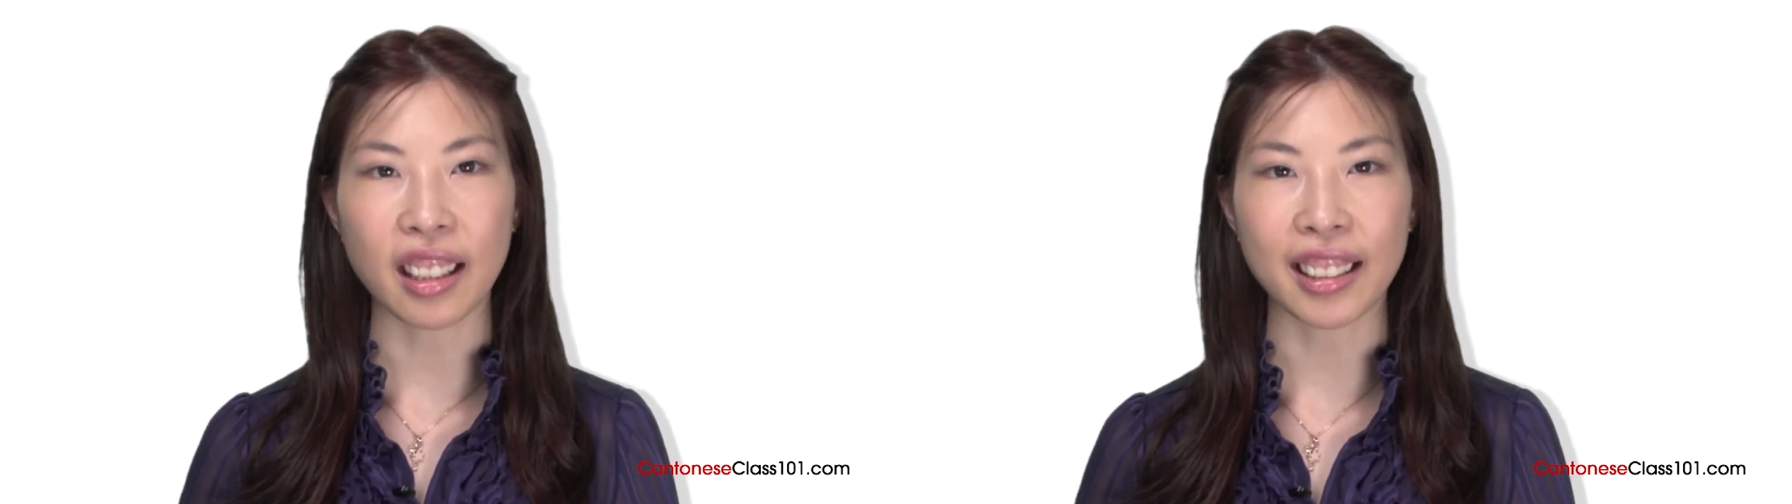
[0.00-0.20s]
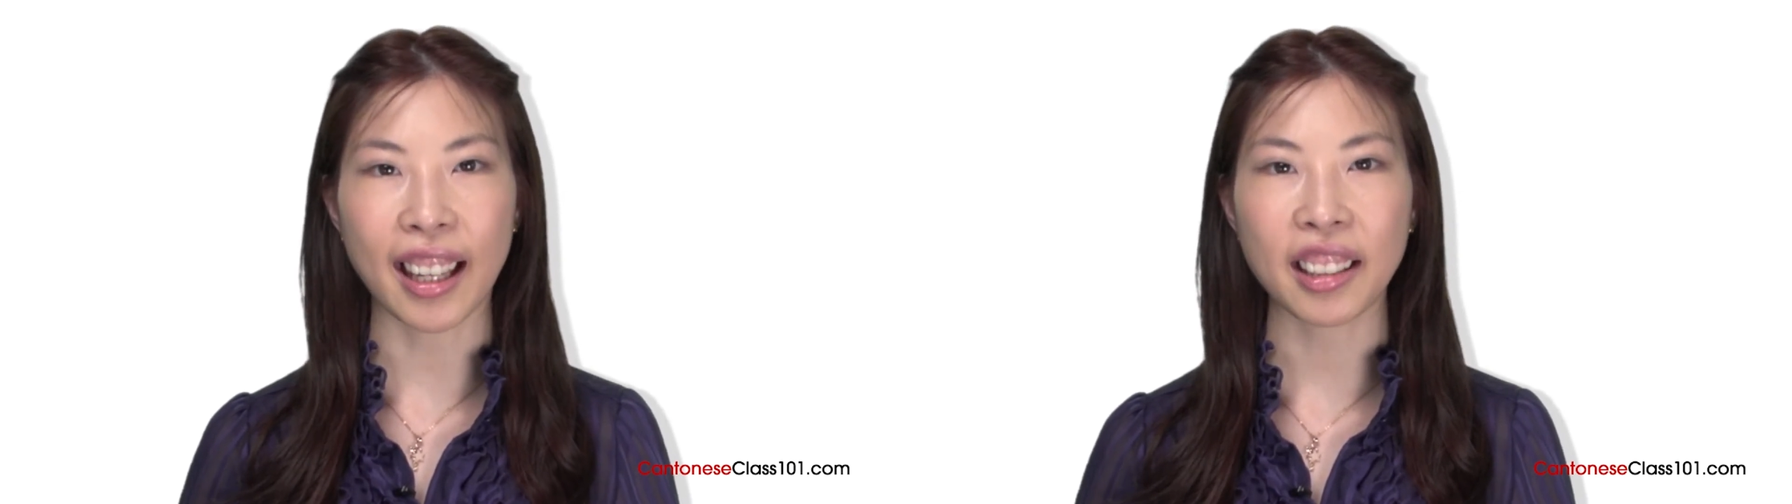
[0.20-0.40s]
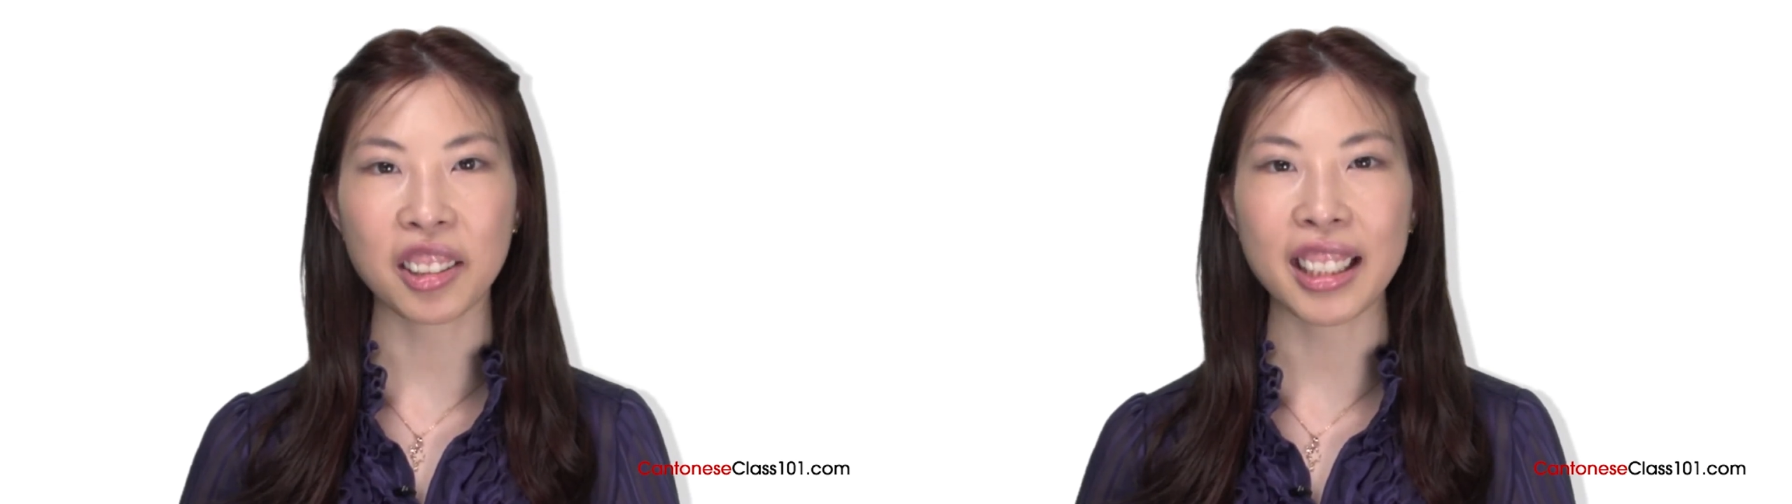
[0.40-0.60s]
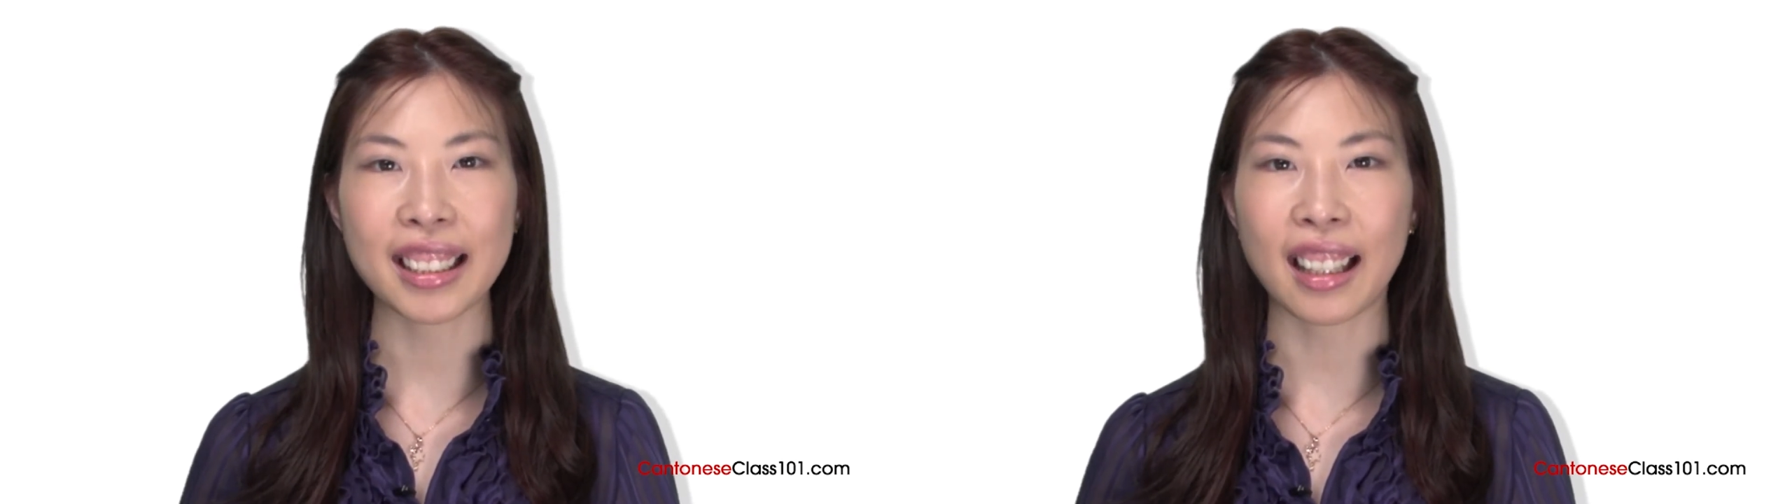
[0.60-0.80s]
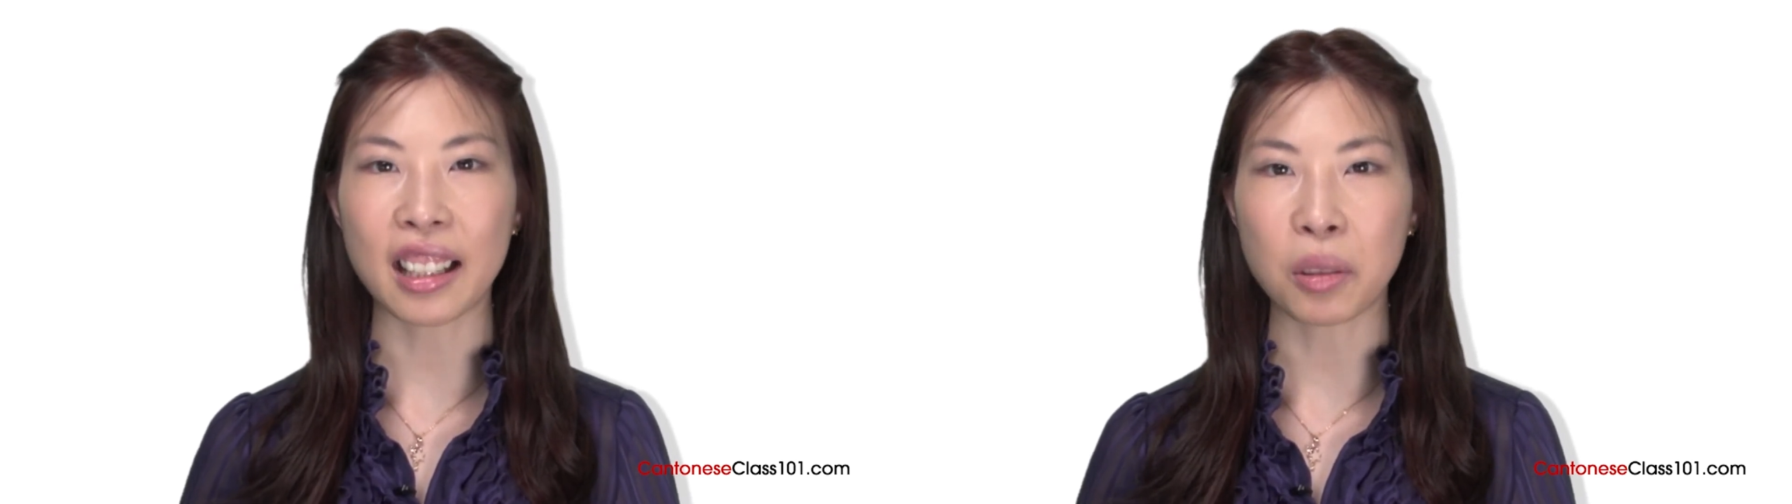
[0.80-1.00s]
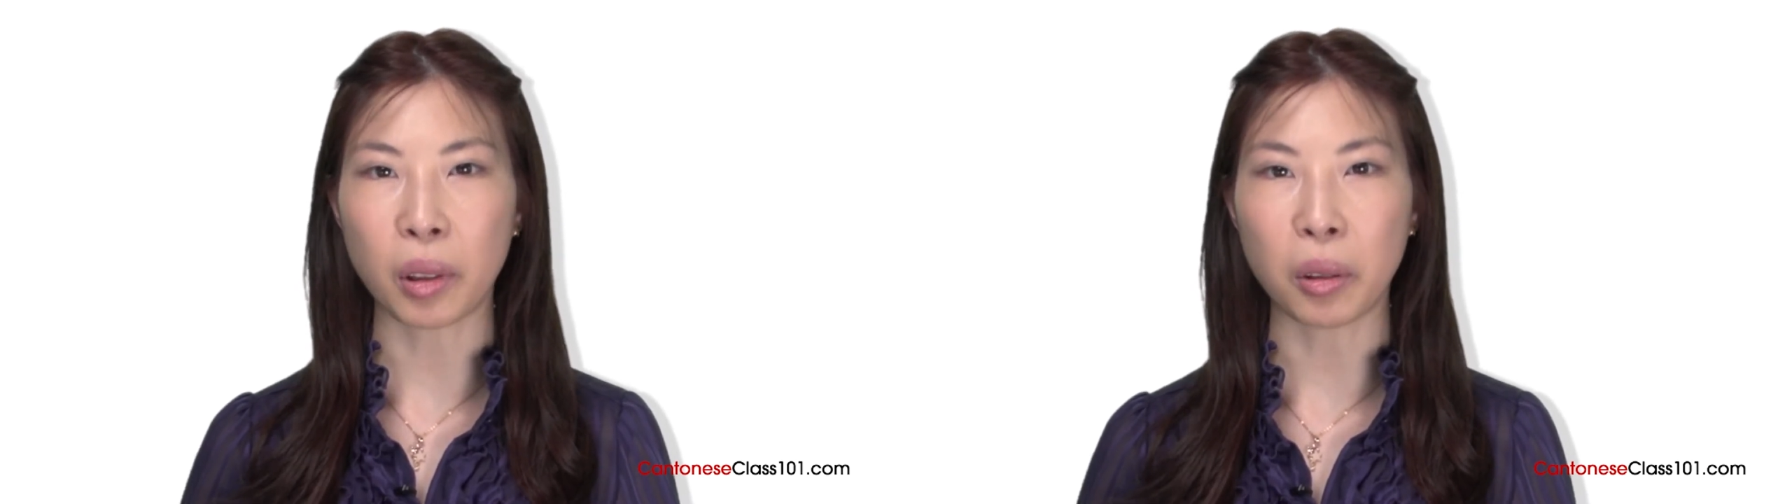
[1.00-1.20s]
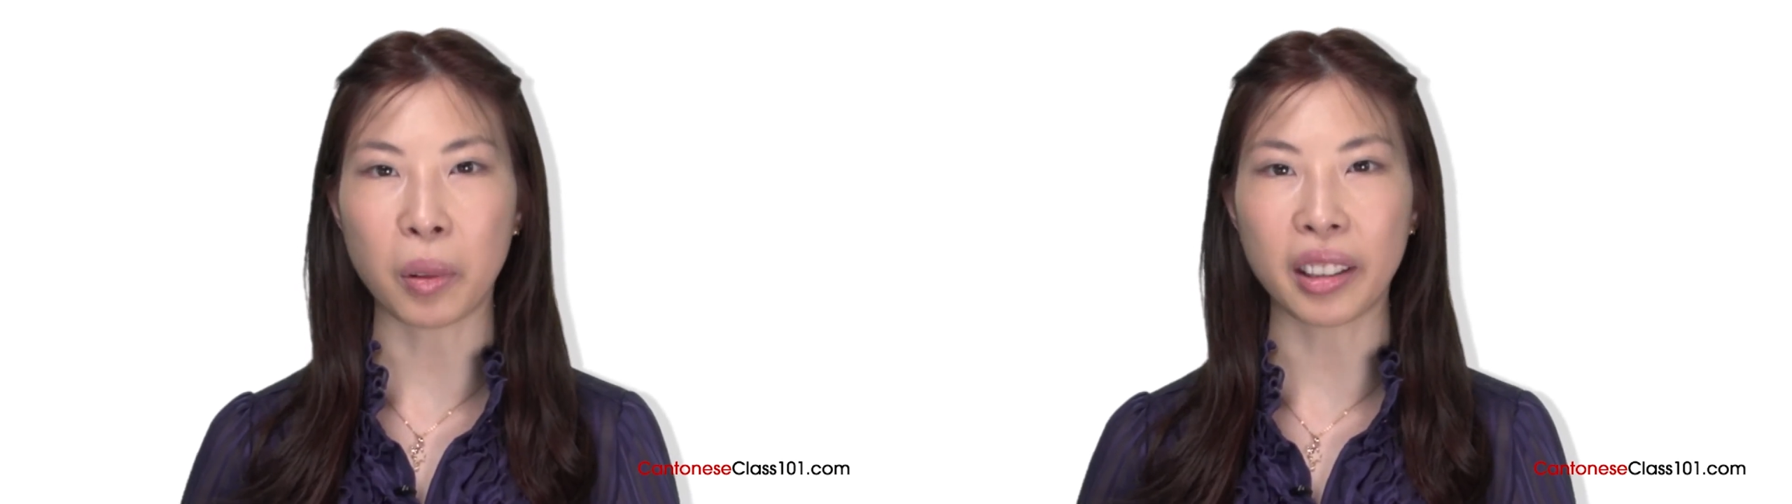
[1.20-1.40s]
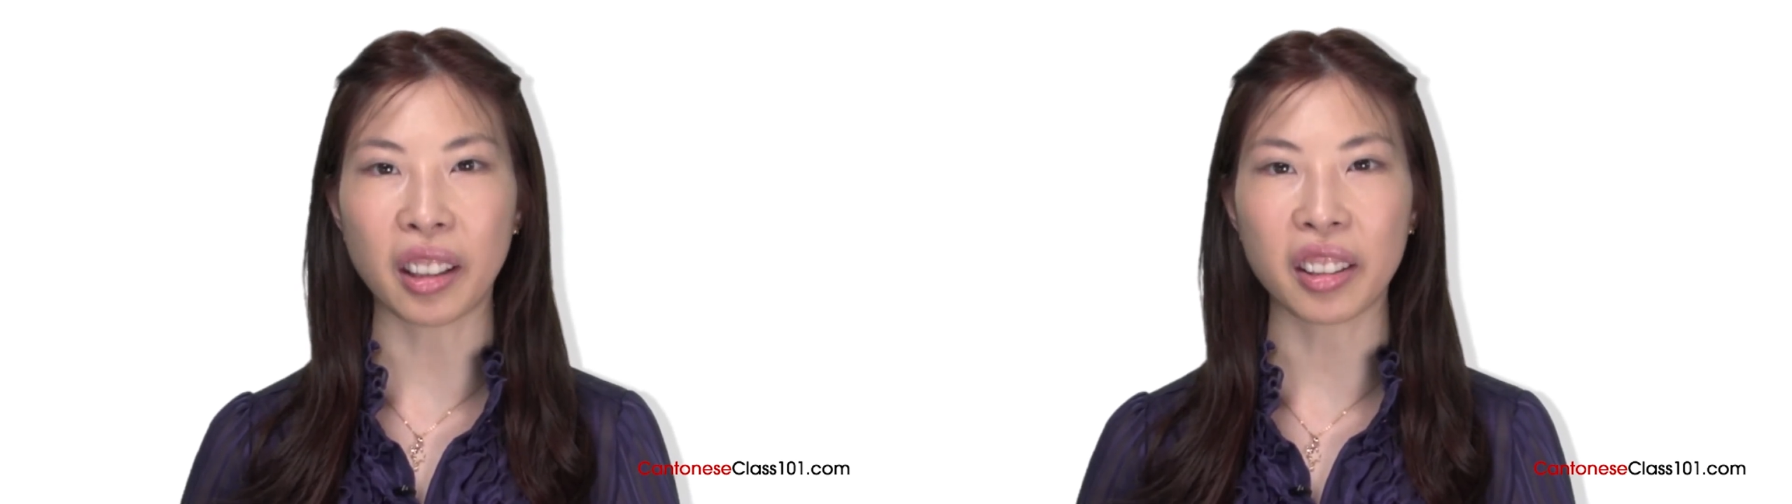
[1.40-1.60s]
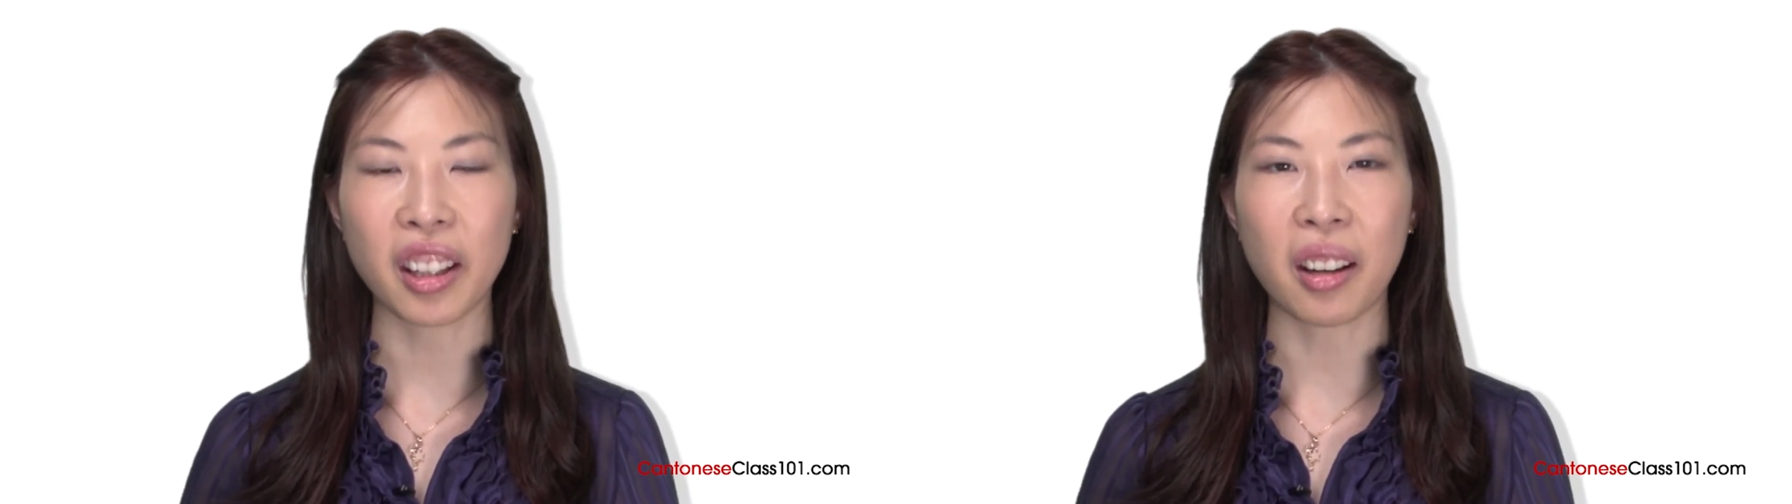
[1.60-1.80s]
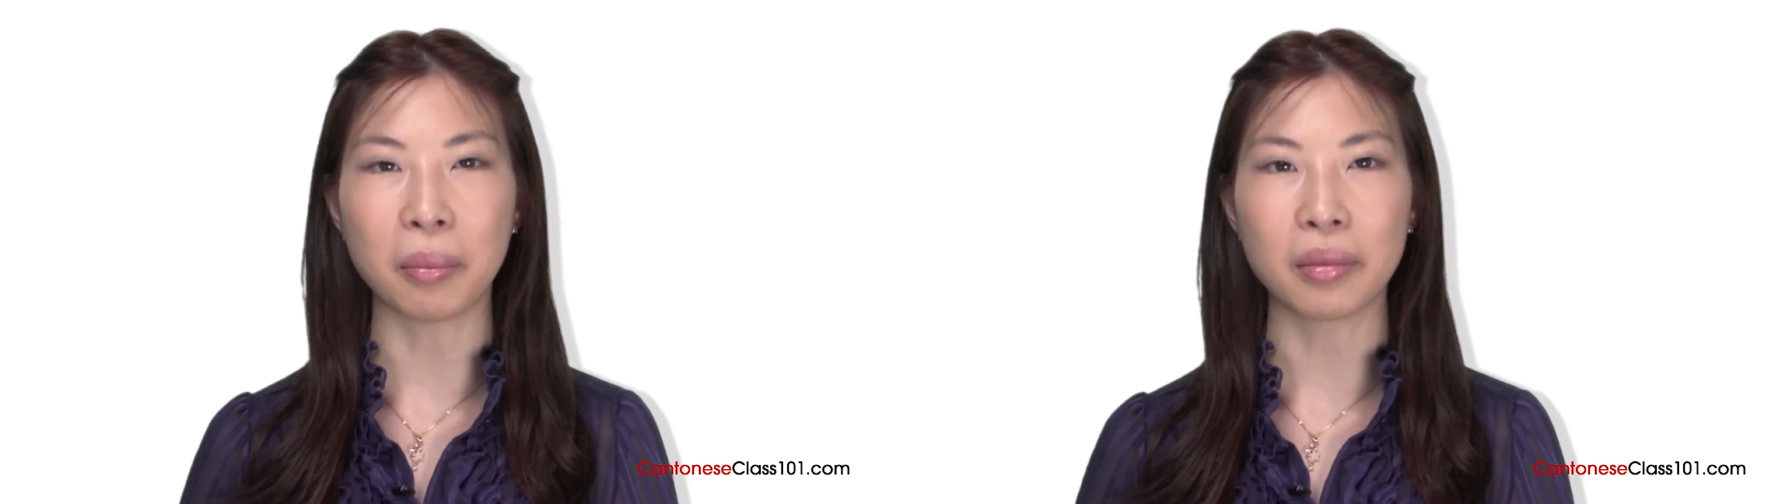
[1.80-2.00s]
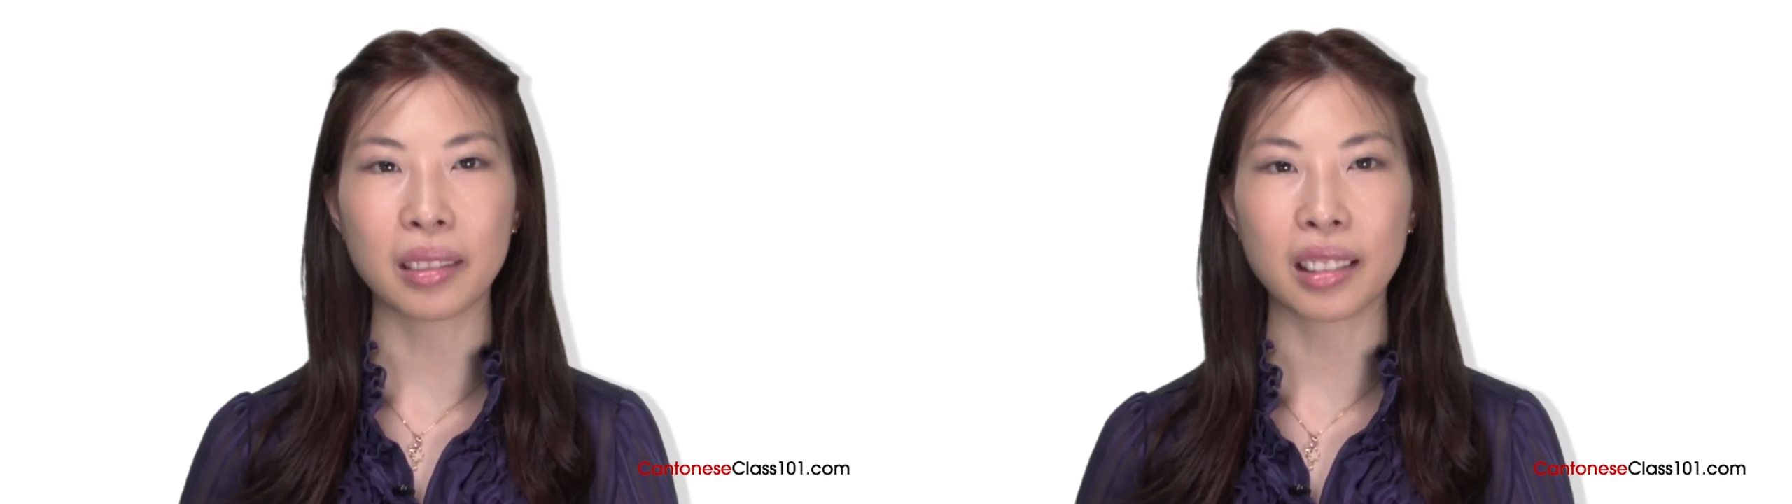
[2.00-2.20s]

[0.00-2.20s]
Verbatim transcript: on Cantonese class one oh one dot com.